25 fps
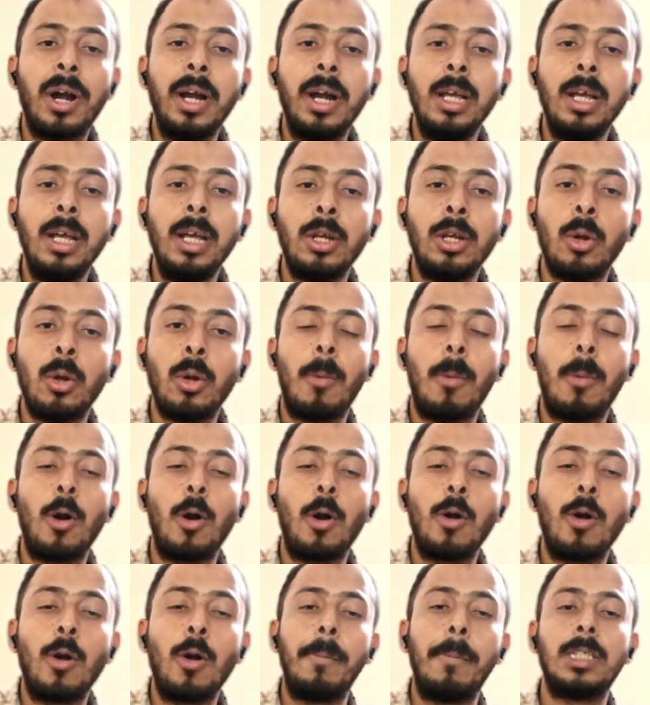you
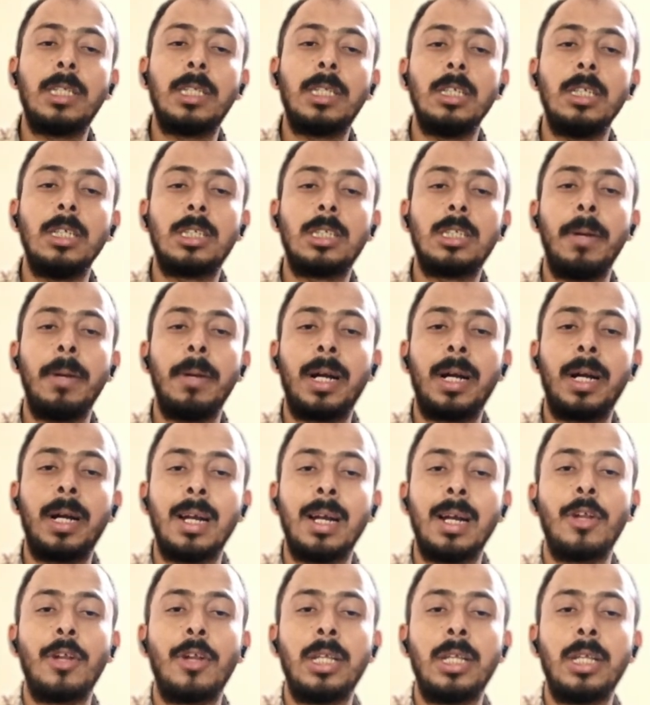already know about VPC
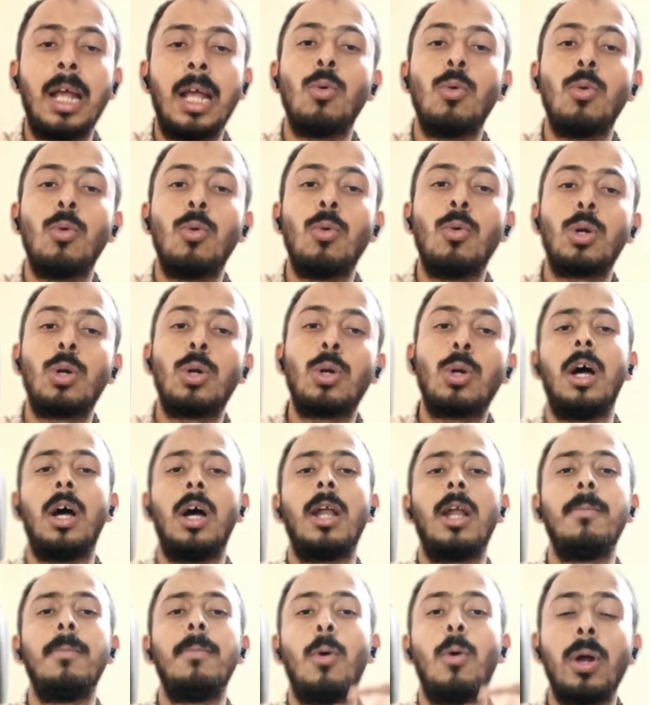subnet and everything, and you
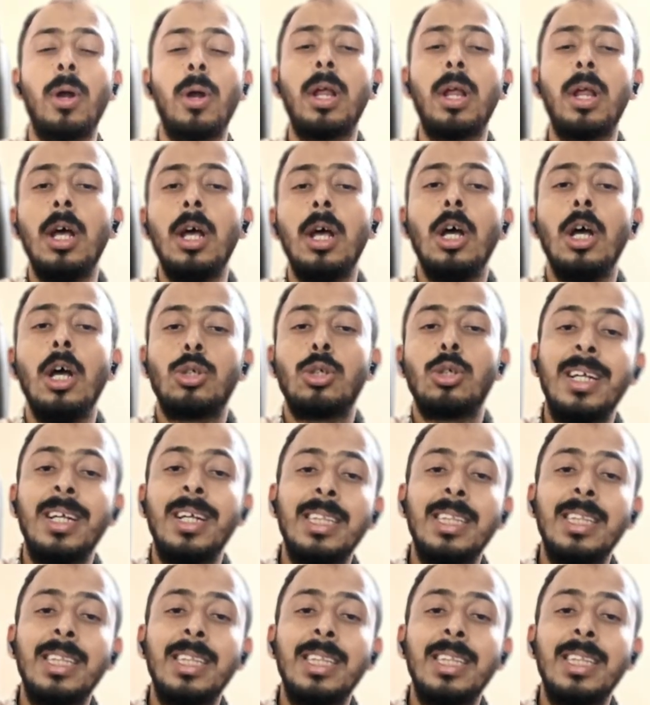want to learn more.